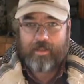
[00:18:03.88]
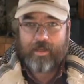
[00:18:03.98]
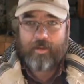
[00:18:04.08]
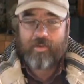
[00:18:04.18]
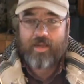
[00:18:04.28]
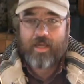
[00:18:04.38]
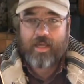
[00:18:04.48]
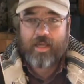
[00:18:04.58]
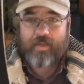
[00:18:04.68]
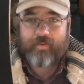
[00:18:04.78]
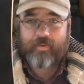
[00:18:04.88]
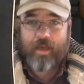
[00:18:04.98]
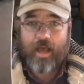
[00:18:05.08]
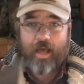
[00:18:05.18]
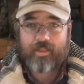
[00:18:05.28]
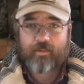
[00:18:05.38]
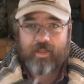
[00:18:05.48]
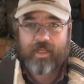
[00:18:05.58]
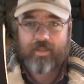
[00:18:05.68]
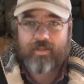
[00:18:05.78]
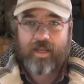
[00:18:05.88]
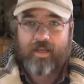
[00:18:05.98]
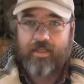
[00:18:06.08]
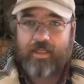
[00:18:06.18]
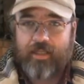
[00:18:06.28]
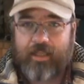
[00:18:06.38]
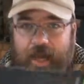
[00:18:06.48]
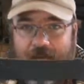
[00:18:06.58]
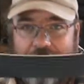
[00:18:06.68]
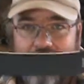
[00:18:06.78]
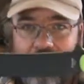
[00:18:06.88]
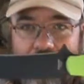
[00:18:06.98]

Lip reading: I mean, it's awesomely insane. Look at that.